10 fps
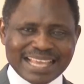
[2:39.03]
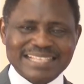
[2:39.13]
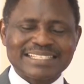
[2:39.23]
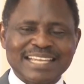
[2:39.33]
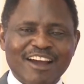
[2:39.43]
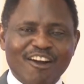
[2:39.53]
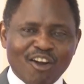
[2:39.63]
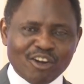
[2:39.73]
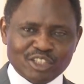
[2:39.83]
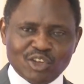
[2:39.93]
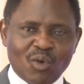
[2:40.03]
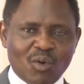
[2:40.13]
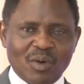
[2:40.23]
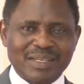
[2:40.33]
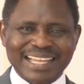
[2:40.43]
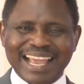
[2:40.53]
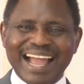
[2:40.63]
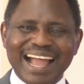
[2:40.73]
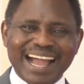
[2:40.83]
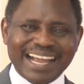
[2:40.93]
is the author, the
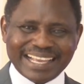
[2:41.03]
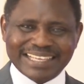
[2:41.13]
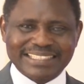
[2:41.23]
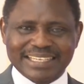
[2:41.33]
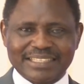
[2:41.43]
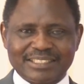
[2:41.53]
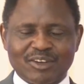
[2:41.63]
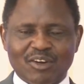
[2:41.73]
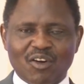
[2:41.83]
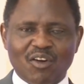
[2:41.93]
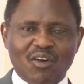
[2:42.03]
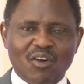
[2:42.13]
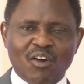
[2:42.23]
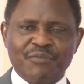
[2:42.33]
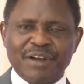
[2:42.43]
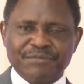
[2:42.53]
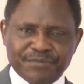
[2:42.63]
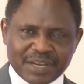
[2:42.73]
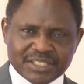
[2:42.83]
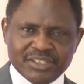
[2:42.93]
architect of
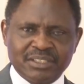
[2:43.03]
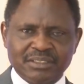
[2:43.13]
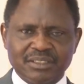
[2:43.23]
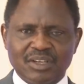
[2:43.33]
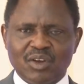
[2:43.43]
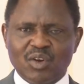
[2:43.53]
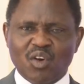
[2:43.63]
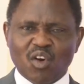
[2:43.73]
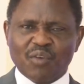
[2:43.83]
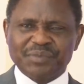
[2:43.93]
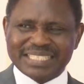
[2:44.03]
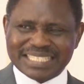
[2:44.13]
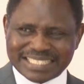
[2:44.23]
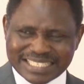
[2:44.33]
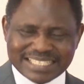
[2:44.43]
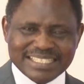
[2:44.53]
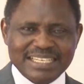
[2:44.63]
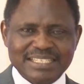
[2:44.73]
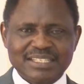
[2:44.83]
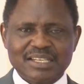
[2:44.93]
affliction, of
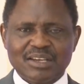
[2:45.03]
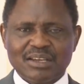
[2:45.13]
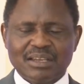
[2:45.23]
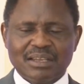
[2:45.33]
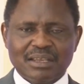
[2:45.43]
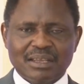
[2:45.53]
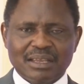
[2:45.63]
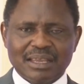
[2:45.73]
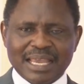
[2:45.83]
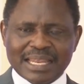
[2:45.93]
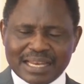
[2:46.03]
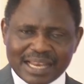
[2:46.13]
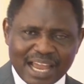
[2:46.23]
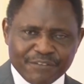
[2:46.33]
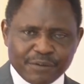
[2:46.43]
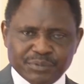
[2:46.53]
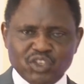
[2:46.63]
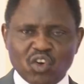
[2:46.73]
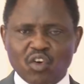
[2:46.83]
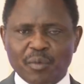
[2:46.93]
diseases in the life of
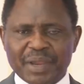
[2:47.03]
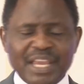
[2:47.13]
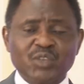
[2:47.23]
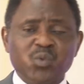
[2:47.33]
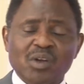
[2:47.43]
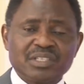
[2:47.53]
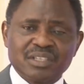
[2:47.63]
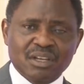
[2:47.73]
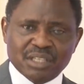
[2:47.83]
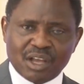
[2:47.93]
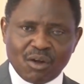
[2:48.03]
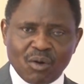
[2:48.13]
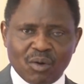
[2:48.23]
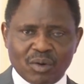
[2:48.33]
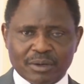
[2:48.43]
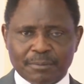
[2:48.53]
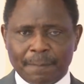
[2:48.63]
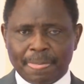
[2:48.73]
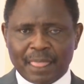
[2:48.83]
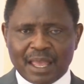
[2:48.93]
Job. It was not God.
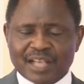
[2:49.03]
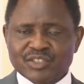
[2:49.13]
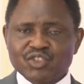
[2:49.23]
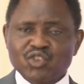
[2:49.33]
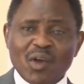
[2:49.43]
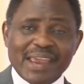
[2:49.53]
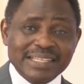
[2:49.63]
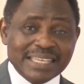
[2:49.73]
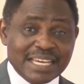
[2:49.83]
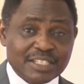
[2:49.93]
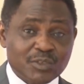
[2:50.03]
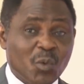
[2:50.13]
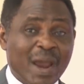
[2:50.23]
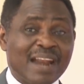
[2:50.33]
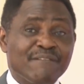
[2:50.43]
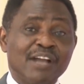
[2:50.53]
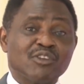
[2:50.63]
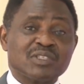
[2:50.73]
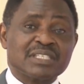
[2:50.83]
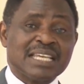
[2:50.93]
And so it is, wherever
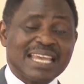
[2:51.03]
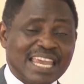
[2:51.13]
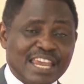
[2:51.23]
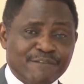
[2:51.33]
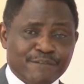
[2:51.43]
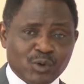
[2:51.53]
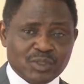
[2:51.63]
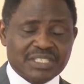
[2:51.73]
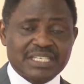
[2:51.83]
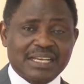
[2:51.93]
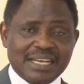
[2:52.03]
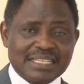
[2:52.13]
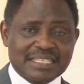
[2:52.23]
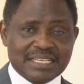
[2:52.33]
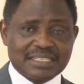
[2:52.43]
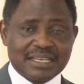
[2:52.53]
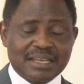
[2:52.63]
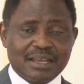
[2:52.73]
you see evil, sicknesses,